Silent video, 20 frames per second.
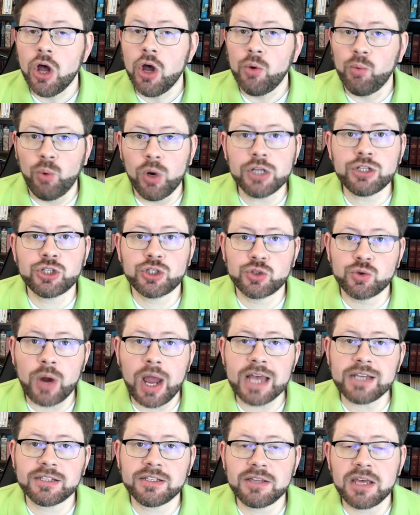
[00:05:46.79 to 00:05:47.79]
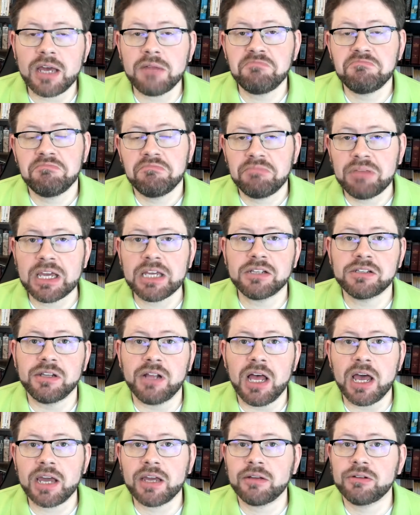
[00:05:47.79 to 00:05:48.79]
would stress that things
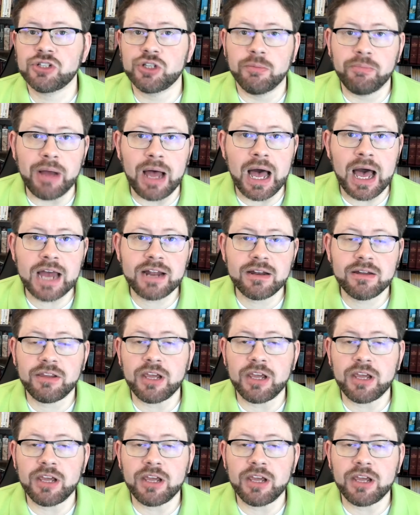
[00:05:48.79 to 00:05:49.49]
like Shabbat,